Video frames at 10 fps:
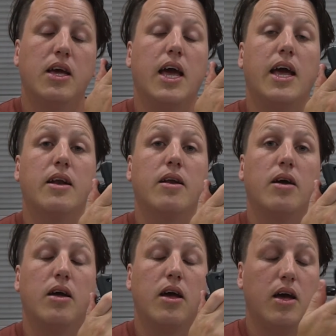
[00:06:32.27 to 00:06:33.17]
and
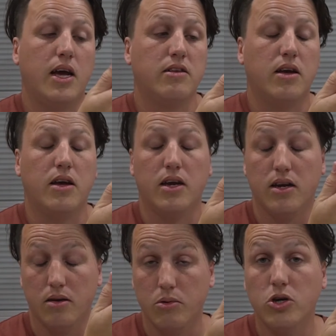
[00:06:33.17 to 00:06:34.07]
in
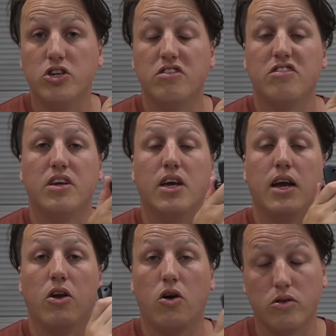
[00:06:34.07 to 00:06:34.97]
an emergency
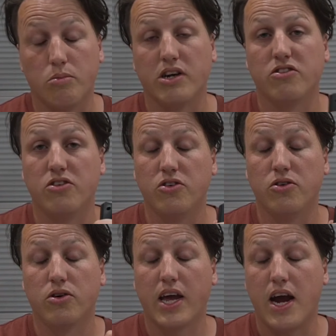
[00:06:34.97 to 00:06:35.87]
and lock the brakes in
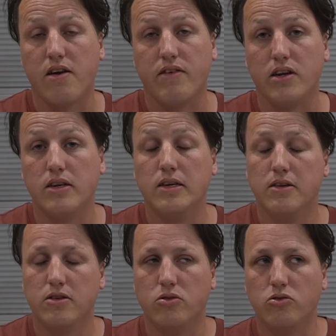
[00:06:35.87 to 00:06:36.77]
your Caravan
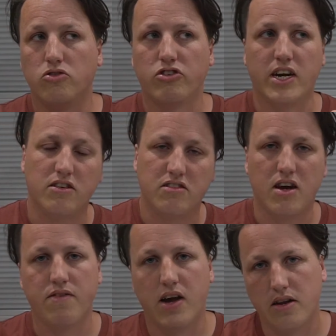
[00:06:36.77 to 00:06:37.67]
to straighten
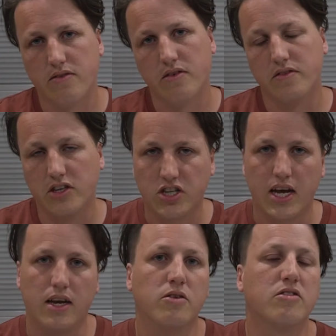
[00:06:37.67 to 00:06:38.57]
yourself out if you're
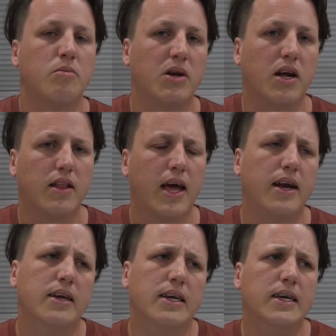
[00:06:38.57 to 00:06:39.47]
fishtailing or something like
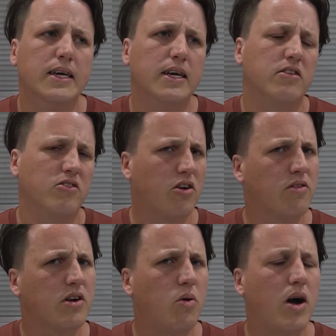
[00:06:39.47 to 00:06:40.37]
that. It's not a
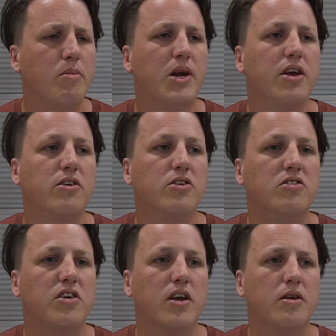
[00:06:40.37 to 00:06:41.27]
requirement here in New
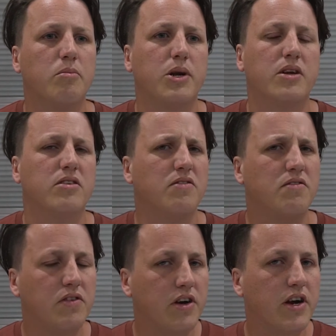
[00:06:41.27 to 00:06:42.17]
Zealand, but it is a
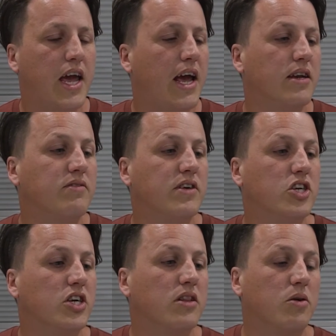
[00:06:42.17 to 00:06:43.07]
very handy
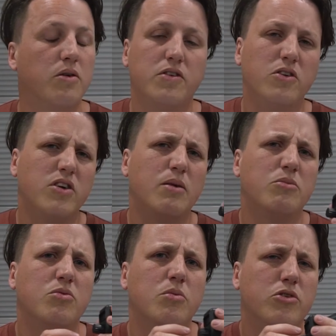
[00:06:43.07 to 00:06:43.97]
feature. There were a few
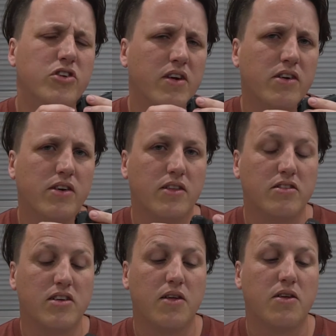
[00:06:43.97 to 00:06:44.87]
times when we were traveling around the
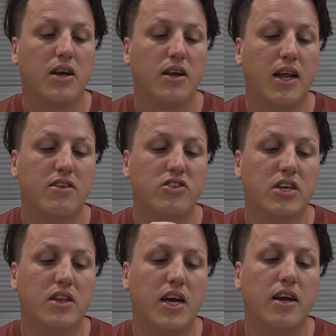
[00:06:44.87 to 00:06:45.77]
South Island last
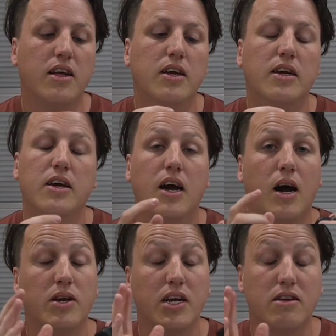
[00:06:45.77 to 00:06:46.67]
year that
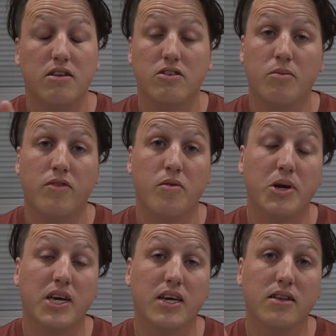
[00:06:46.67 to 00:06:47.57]
I would get to the top of a
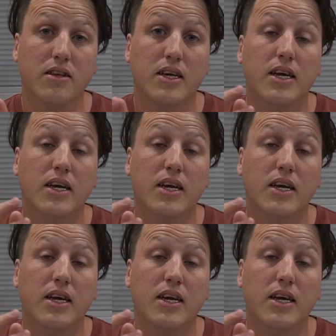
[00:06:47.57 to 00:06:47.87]
big hill,